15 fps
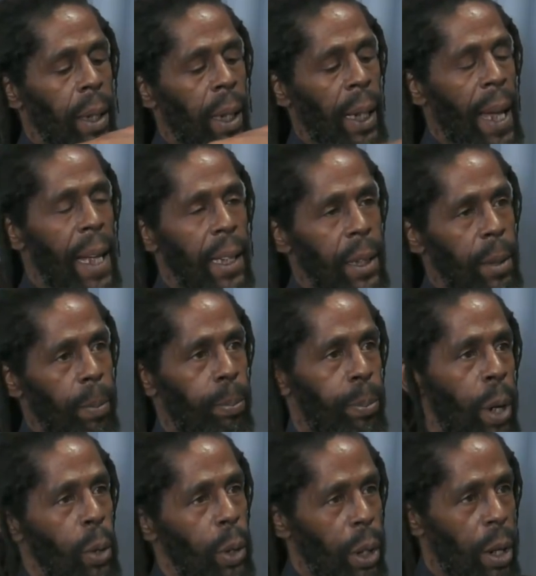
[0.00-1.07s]
the glass
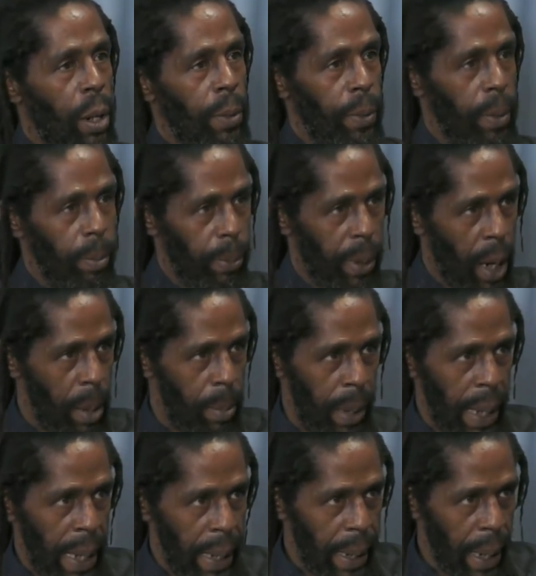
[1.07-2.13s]
broke off behind my
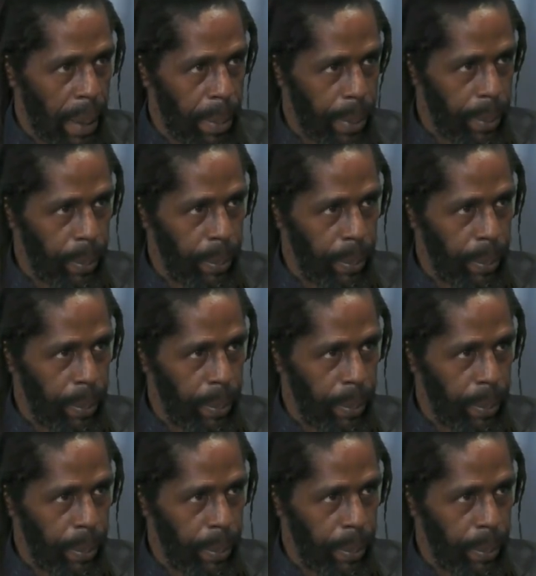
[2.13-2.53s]
kneecap.